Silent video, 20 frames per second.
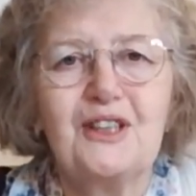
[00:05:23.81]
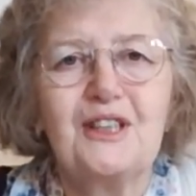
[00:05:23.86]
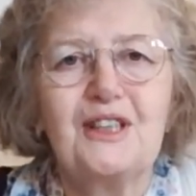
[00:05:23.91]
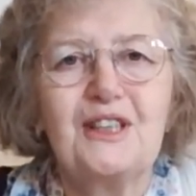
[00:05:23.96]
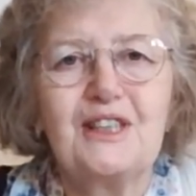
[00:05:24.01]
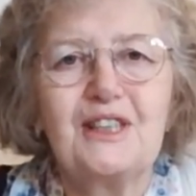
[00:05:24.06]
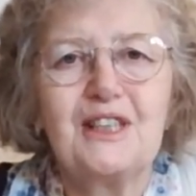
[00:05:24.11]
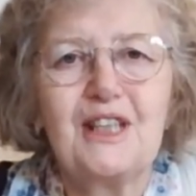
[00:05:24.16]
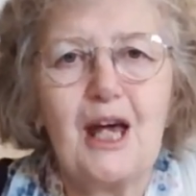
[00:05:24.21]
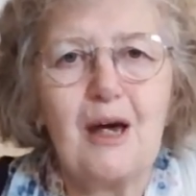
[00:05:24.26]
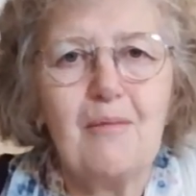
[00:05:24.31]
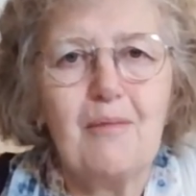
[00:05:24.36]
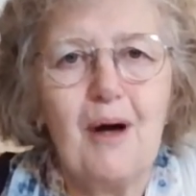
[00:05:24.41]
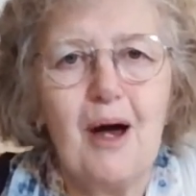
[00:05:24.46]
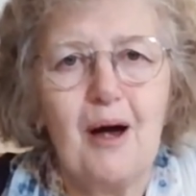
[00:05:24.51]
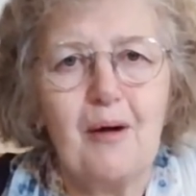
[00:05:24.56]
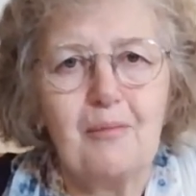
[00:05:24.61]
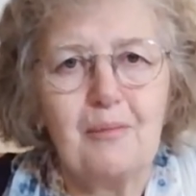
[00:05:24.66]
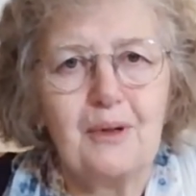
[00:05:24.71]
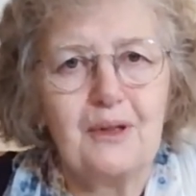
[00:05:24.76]
step
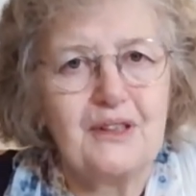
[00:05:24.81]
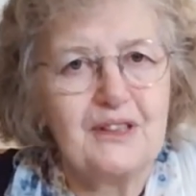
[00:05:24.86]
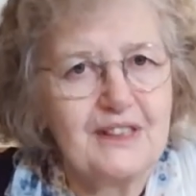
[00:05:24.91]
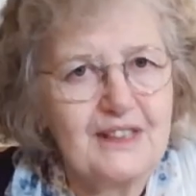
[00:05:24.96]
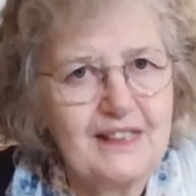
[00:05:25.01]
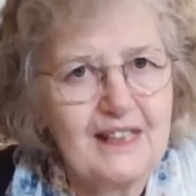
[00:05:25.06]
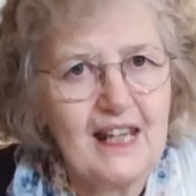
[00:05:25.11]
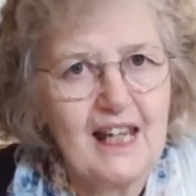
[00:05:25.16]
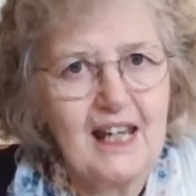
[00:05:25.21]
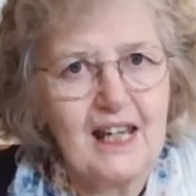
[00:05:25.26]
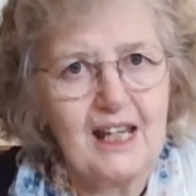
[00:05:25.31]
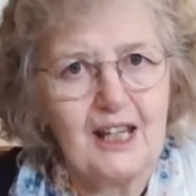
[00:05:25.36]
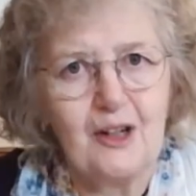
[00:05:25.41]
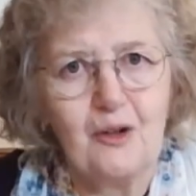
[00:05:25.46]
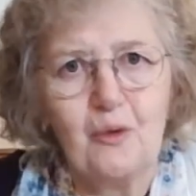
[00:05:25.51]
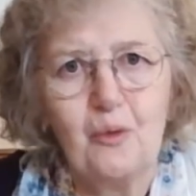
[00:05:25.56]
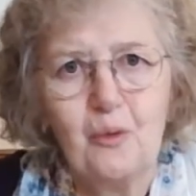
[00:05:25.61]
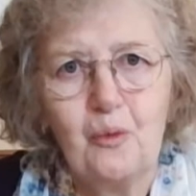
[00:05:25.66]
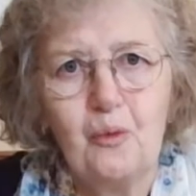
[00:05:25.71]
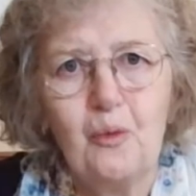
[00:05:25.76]
up and say,
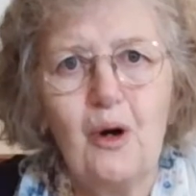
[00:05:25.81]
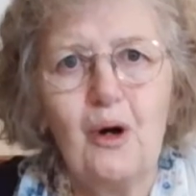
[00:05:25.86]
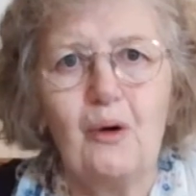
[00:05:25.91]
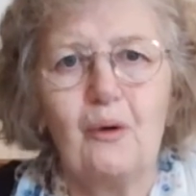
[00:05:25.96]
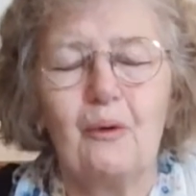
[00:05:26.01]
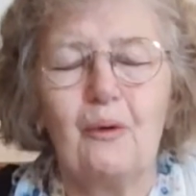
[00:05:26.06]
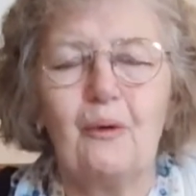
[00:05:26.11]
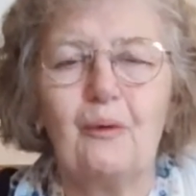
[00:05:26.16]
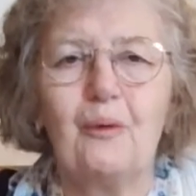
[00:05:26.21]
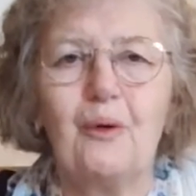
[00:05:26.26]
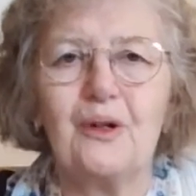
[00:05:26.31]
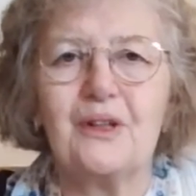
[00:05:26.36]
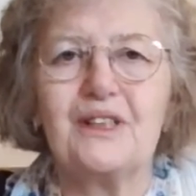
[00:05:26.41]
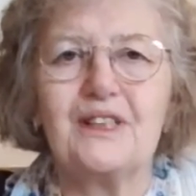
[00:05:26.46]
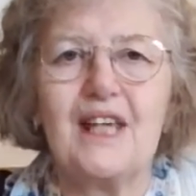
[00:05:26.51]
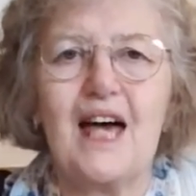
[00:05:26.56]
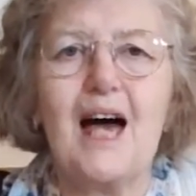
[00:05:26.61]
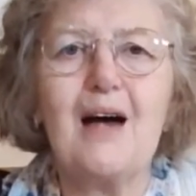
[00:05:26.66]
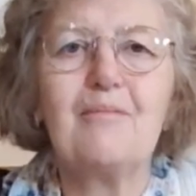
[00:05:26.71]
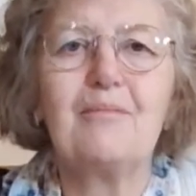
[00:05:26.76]
whoa,
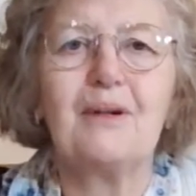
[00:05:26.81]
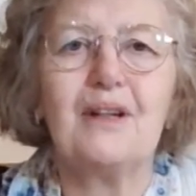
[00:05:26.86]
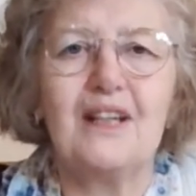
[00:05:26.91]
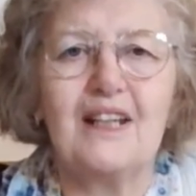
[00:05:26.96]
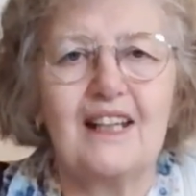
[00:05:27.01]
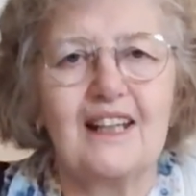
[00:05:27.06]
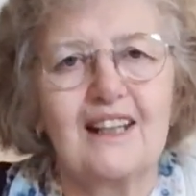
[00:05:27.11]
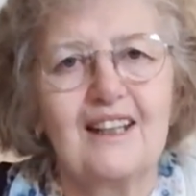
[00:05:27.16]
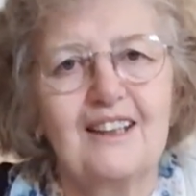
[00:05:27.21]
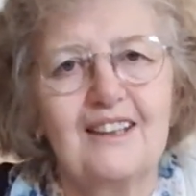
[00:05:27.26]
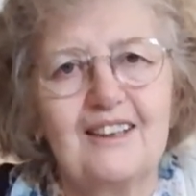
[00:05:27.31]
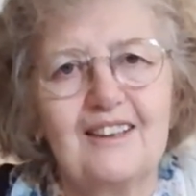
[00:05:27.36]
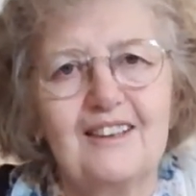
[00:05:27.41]
what's happening?